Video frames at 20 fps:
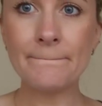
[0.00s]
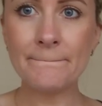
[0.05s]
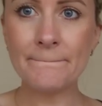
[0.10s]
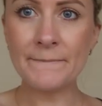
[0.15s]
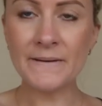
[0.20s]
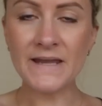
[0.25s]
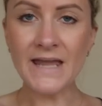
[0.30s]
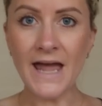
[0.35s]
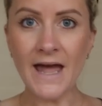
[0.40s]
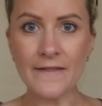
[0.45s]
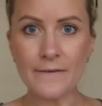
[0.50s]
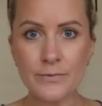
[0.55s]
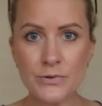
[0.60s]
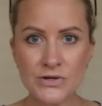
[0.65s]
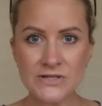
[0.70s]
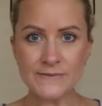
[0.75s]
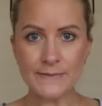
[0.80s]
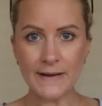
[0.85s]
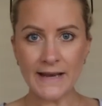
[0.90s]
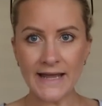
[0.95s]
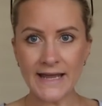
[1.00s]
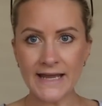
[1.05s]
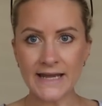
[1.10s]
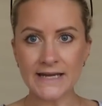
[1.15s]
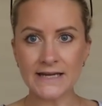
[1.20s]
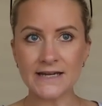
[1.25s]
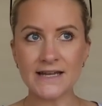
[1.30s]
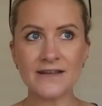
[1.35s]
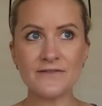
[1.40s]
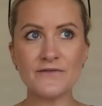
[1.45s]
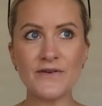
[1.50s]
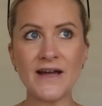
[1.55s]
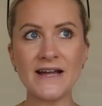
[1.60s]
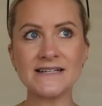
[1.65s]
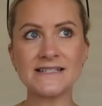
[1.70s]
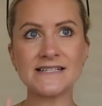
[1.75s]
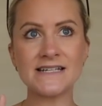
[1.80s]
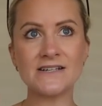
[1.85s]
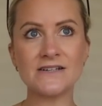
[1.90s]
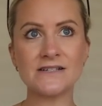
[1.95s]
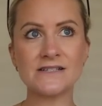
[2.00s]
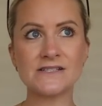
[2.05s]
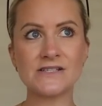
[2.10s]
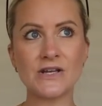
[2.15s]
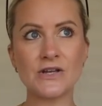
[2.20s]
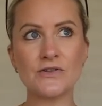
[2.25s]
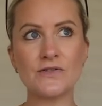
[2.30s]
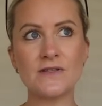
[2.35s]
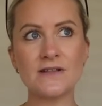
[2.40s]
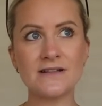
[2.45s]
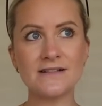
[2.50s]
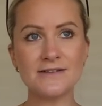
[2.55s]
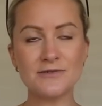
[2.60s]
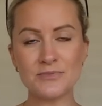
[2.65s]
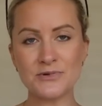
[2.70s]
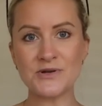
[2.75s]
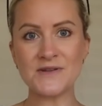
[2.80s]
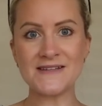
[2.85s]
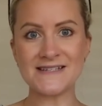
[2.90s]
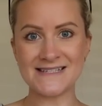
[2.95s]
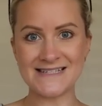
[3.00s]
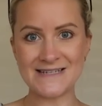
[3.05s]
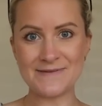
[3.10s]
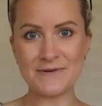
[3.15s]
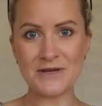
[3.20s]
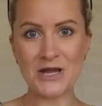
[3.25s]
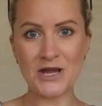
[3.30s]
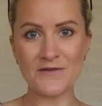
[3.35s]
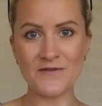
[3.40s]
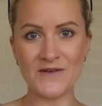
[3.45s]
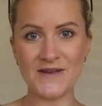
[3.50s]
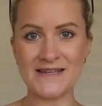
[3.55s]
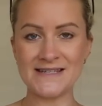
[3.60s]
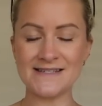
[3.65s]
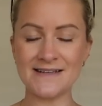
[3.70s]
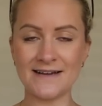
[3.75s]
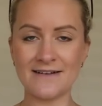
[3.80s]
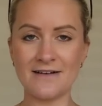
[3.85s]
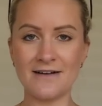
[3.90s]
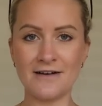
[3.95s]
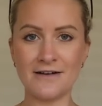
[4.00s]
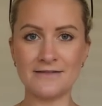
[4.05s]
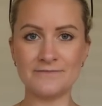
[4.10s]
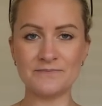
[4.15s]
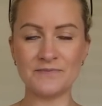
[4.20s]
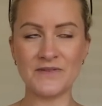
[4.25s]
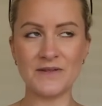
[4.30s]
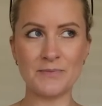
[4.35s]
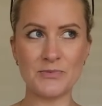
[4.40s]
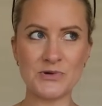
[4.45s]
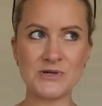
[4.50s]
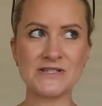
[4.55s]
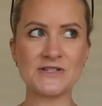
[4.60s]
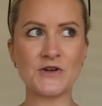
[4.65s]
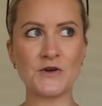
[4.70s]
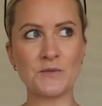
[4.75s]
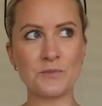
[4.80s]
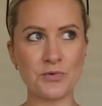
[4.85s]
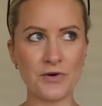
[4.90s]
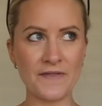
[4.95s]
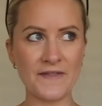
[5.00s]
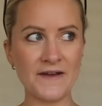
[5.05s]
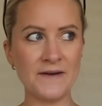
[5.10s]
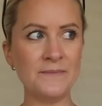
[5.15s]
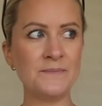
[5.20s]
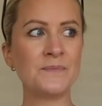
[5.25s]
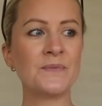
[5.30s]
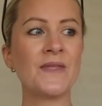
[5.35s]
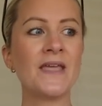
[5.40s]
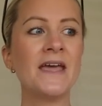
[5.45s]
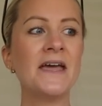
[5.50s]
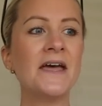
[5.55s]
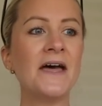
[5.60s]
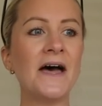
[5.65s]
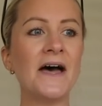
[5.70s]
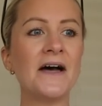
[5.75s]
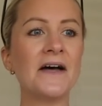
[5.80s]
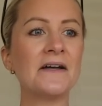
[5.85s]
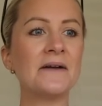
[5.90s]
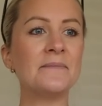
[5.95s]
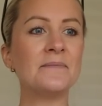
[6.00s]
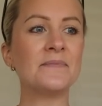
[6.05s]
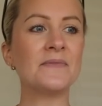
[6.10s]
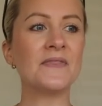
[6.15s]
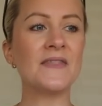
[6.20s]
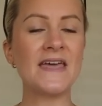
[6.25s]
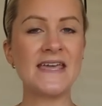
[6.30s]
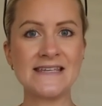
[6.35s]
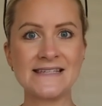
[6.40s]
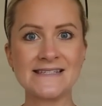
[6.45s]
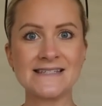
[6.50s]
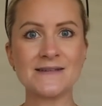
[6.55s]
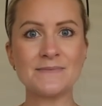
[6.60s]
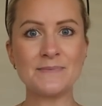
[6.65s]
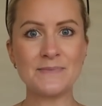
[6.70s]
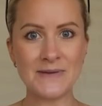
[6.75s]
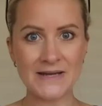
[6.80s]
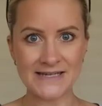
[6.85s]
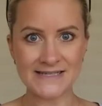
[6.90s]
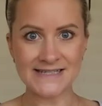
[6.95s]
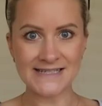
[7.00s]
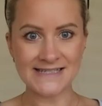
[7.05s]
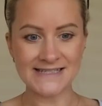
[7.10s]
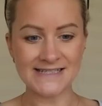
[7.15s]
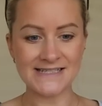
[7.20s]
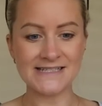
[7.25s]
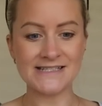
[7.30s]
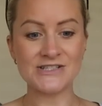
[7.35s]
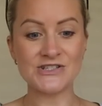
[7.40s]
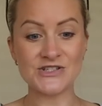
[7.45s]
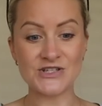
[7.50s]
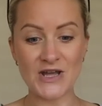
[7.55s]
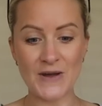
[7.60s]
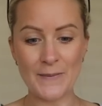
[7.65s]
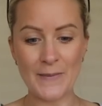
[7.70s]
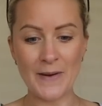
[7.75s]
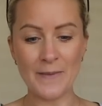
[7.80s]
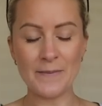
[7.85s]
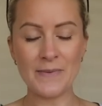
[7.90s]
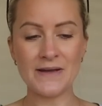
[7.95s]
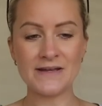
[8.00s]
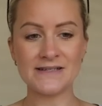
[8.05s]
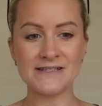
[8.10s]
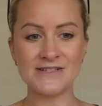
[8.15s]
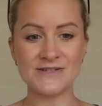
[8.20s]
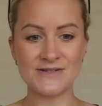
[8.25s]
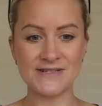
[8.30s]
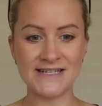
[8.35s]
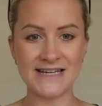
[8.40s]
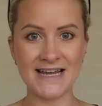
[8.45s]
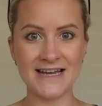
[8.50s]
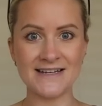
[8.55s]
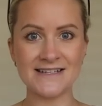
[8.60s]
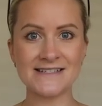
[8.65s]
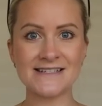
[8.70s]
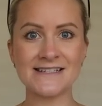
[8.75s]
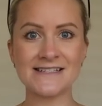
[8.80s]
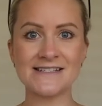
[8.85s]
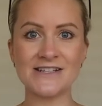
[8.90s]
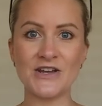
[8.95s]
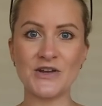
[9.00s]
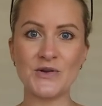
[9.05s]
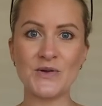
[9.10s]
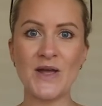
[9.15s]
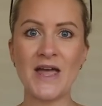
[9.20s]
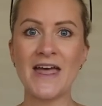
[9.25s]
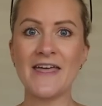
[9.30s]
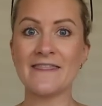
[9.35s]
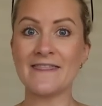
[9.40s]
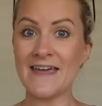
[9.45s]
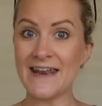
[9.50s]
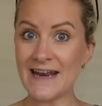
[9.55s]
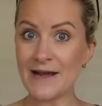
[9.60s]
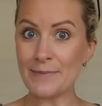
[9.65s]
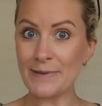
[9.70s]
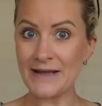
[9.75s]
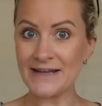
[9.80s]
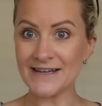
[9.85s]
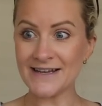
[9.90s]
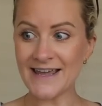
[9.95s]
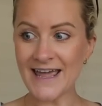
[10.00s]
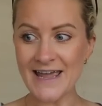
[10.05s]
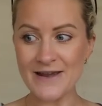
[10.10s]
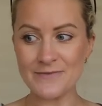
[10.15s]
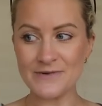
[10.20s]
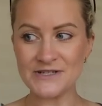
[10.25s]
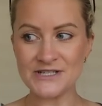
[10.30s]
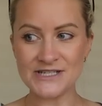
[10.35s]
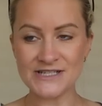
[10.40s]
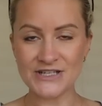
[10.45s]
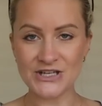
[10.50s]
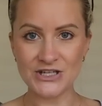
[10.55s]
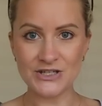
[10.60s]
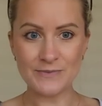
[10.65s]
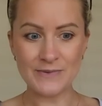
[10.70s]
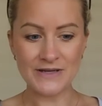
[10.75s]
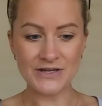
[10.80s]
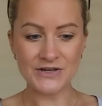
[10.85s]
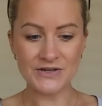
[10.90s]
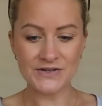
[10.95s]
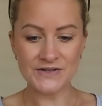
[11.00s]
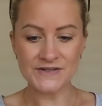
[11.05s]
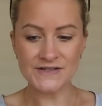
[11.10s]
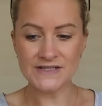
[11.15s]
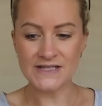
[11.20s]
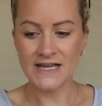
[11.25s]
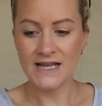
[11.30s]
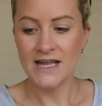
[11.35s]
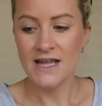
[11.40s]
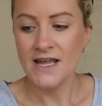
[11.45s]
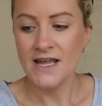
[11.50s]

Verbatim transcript: but yeah, the boys are playing. In fact, so the little boy that's sleeping over, he's like our, the boy's godbrother. Um, his bigger sister's just come up to see us. So they're now playing a game, which is good because